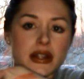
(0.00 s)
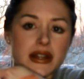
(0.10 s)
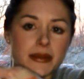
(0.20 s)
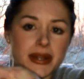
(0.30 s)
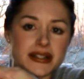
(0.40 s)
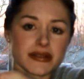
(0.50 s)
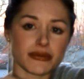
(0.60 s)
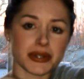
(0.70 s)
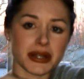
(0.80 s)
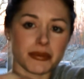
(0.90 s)
I mean, it's a
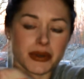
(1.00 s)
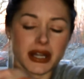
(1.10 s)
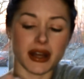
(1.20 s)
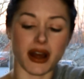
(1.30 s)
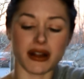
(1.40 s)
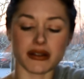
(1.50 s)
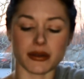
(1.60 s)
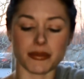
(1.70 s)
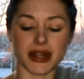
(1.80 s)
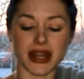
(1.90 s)
really pretty
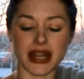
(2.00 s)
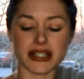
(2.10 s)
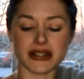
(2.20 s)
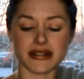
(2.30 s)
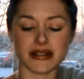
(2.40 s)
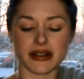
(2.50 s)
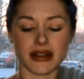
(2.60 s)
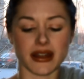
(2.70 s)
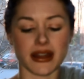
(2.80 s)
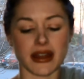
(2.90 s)
color, but
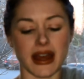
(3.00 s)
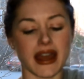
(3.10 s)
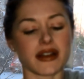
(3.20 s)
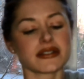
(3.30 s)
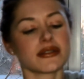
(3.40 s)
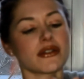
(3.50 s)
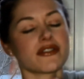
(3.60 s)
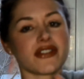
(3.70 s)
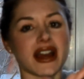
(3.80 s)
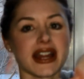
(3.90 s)
I also
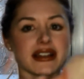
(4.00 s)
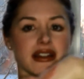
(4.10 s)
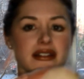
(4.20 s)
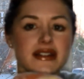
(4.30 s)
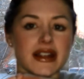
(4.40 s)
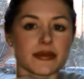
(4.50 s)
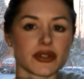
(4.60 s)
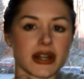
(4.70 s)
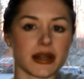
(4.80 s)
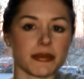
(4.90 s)
don't find, see, I'm
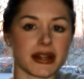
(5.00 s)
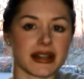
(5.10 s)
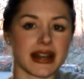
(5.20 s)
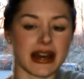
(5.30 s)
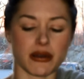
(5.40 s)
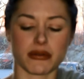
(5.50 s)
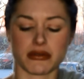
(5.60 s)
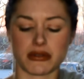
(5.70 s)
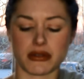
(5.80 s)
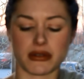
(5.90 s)
trying to blend it out.